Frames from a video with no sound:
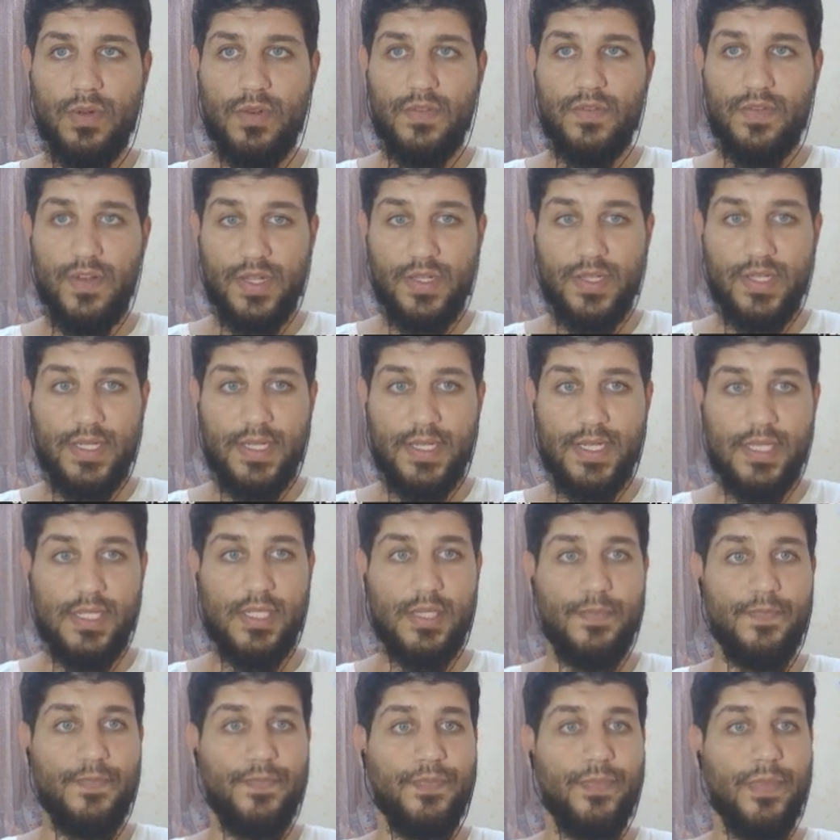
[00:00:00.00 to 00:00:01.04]

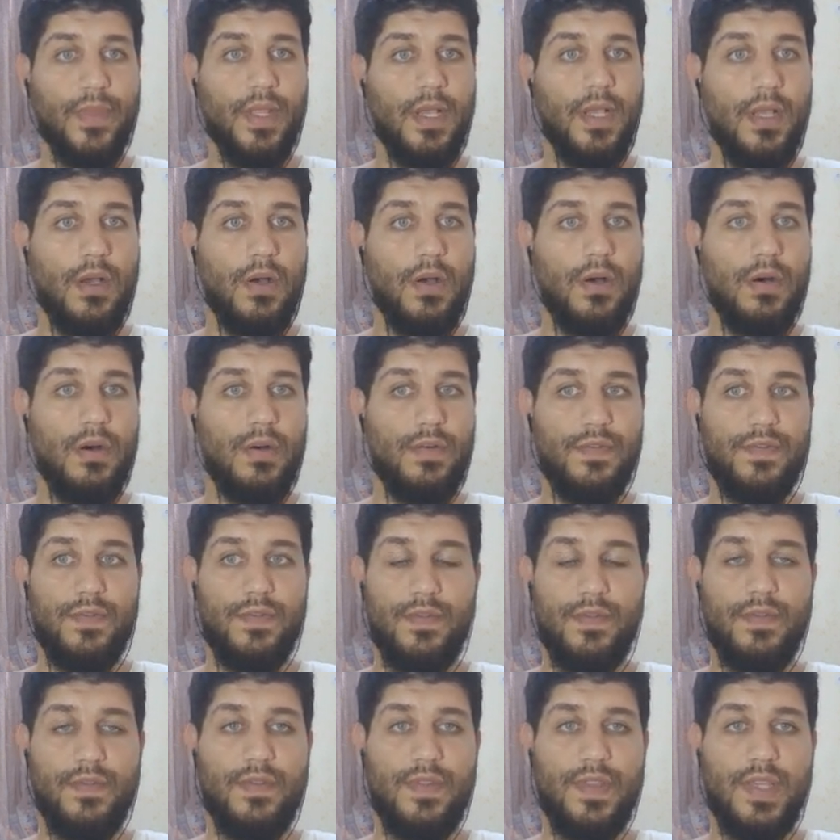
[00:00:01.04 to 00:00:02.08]
friendliness of
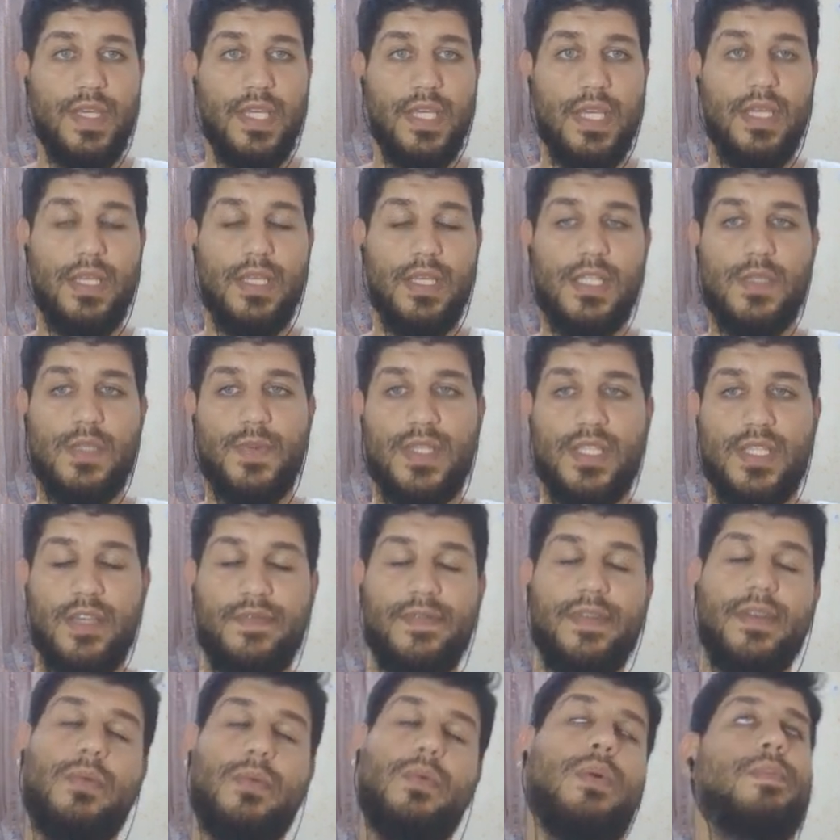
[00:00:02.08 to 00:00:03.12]
the
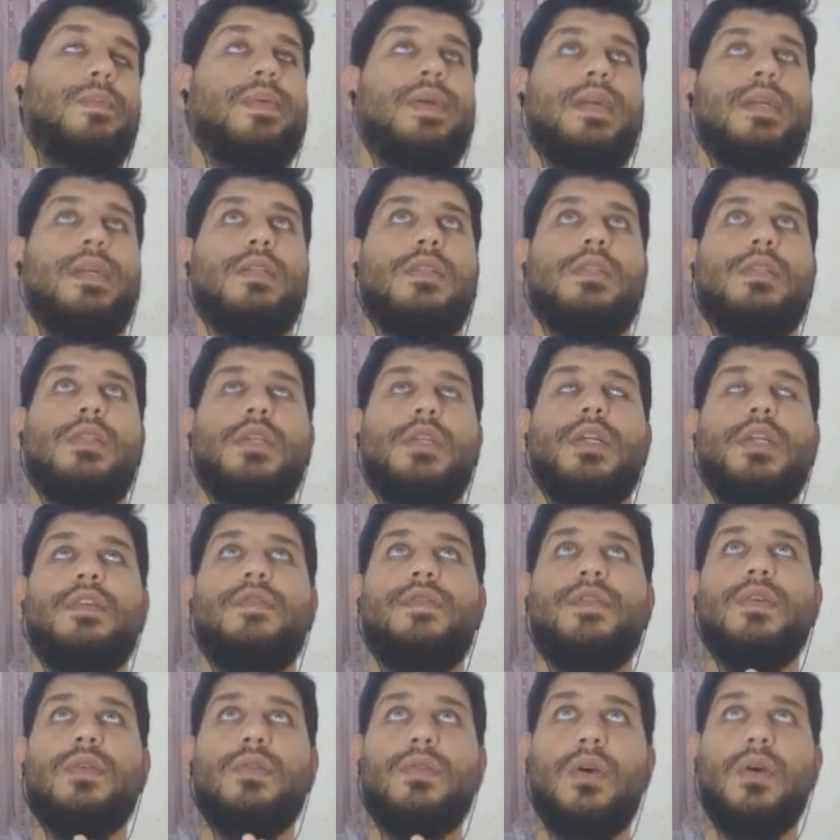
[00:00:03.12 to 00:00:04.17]
specific web page. If
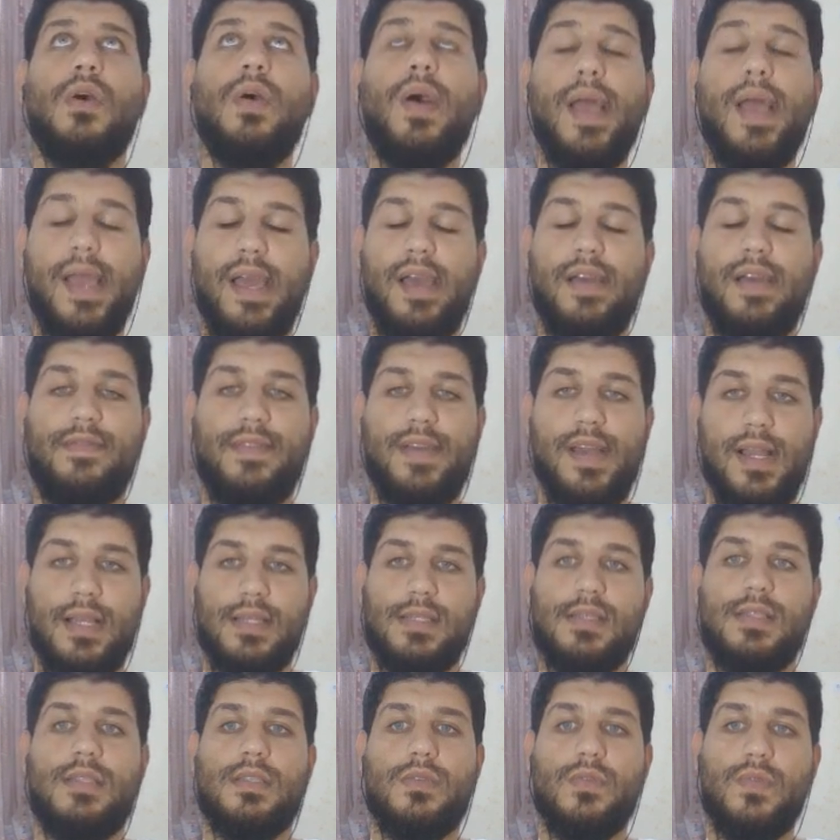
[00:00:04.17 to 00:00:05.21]
you don't have
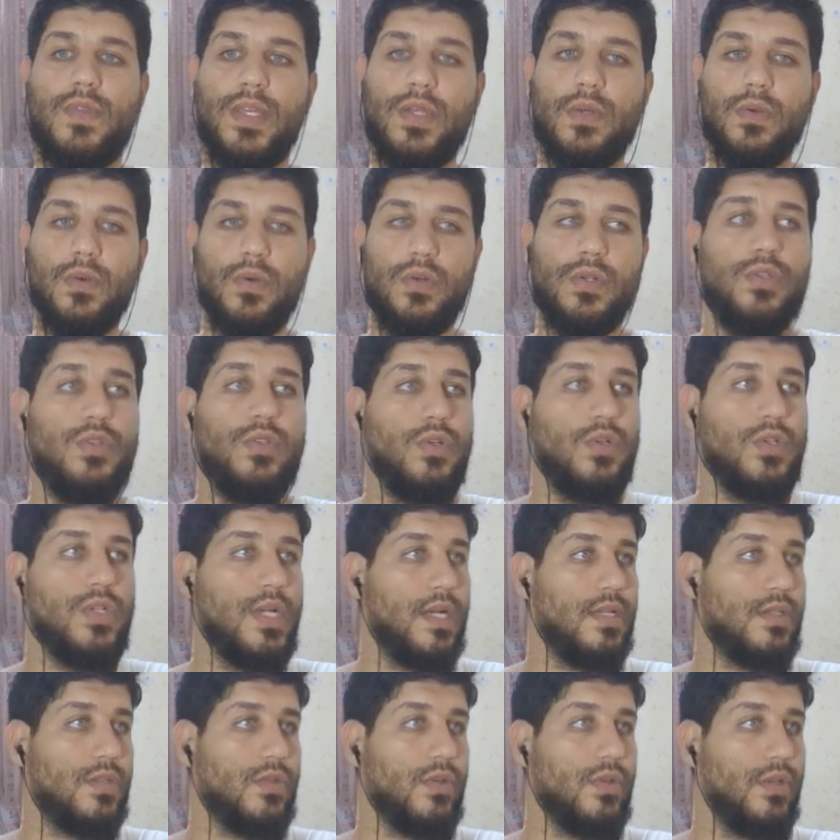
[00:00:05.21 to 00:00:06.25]
access to the Google Search
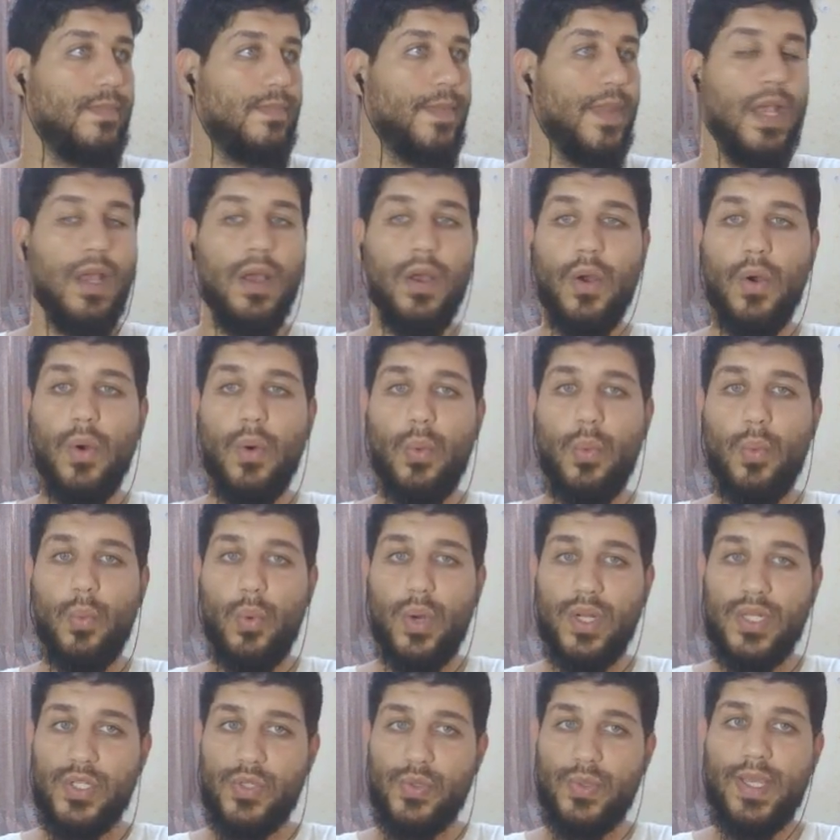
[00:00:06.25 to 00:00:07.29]
Console,
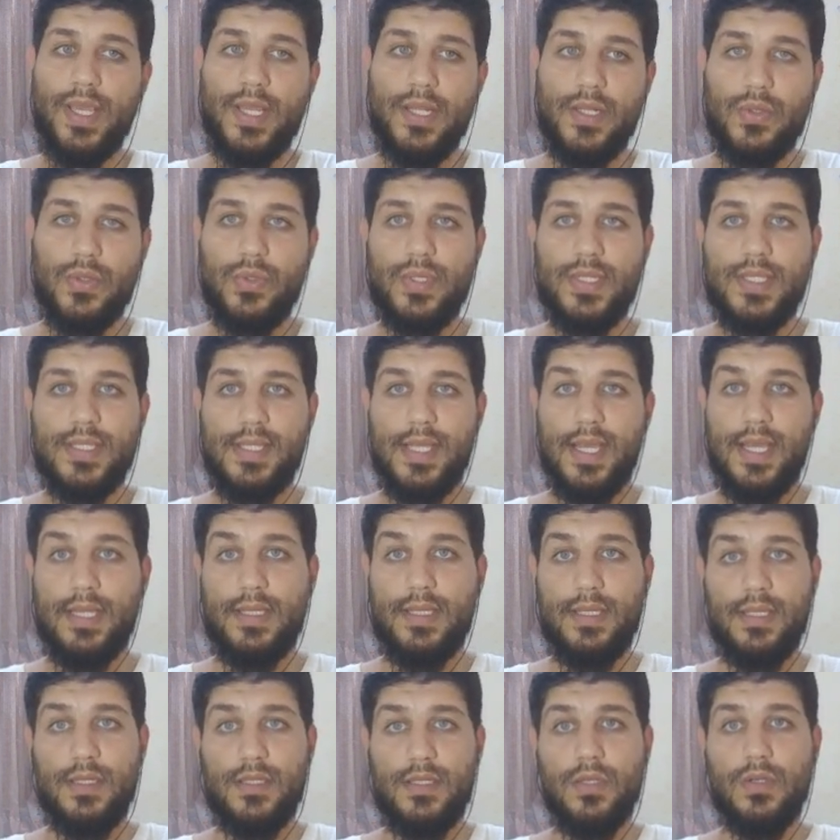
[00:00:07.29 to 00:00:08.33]
what you can do instead
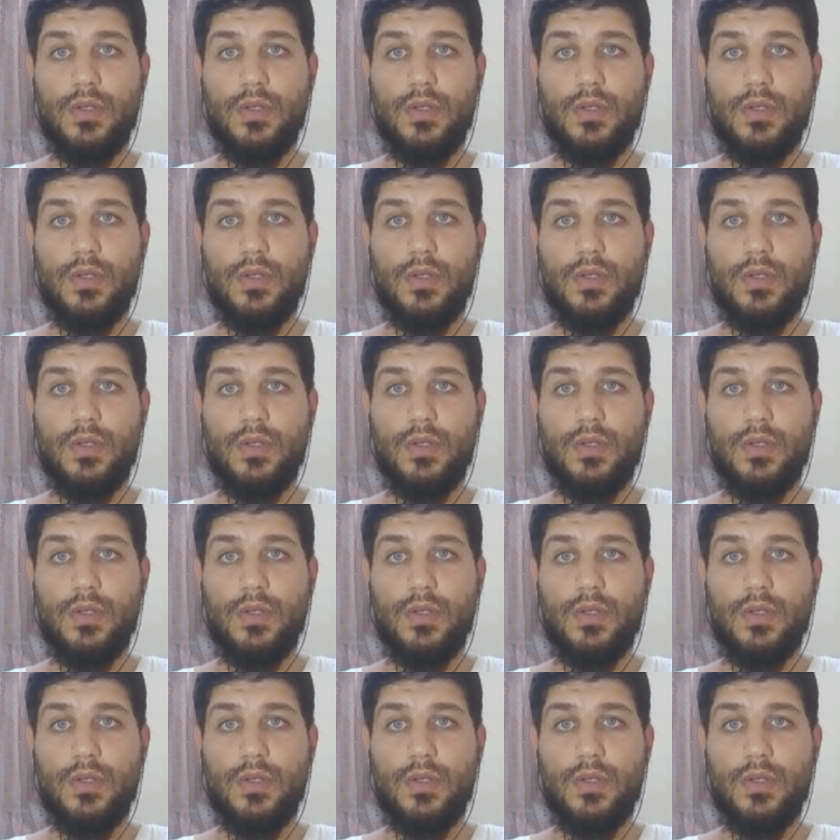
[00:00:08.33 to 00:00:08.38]
is to